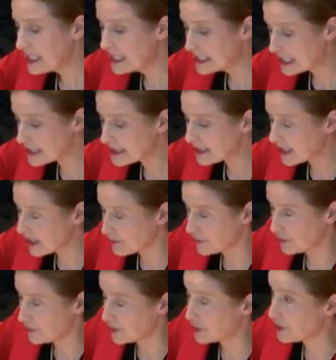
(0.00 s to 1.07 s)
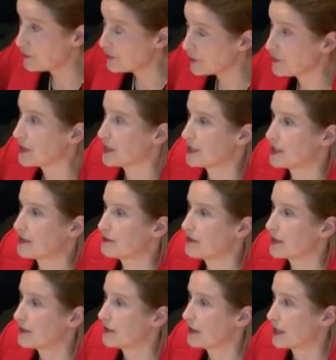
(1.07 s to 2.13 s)
he does have a very vivid
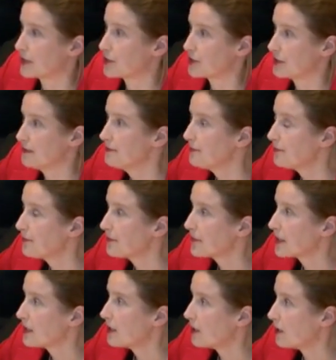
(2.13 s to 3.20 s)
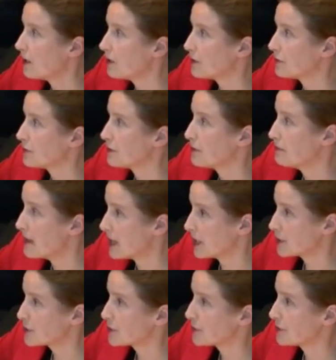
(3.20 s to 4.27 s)
recollection of
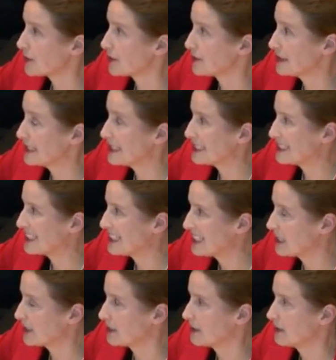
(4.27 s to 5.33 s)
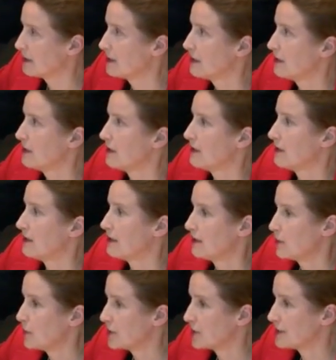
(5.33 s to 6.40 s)
March 2010,
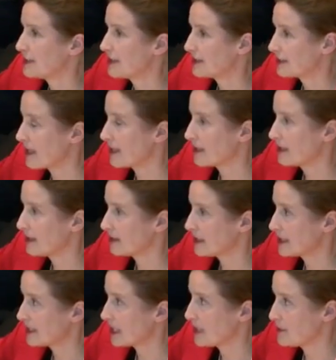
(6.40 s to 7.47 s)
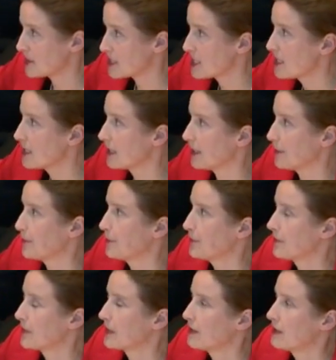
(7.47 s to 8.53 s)
which is exactly at the same time.
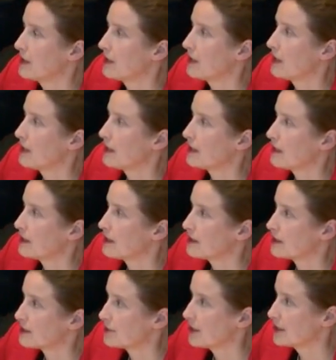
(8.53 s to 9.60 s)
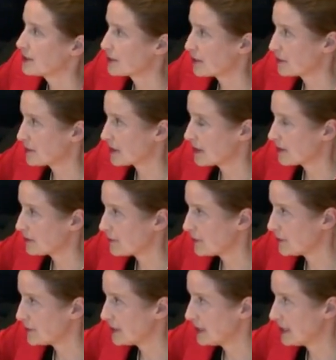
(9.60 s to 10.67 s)
Transcript
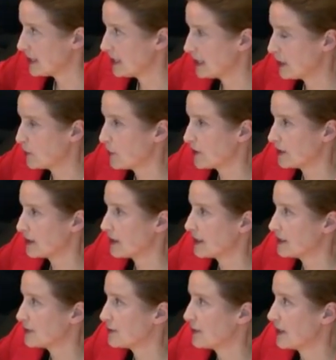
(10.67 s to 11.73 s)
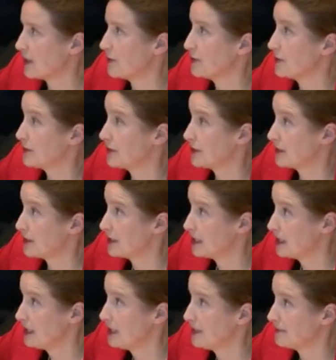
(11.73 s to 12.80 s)
1581, lines 5 to
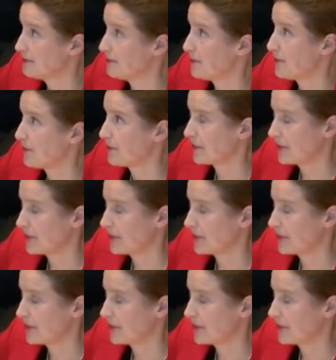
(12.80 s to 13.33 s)
13.